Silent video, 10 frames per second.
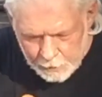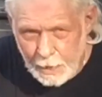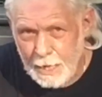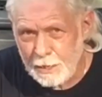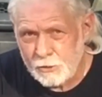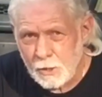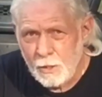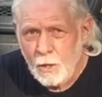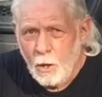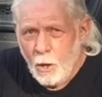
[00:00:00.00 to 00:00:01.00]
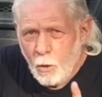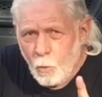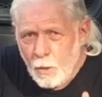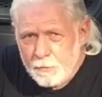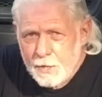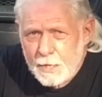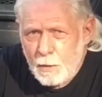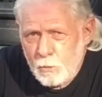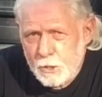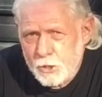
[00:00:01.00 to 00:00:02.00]
Guys, one thing I
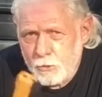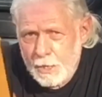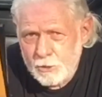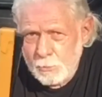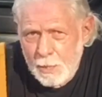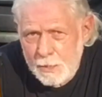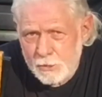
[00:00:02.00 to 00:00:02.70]
want to stress about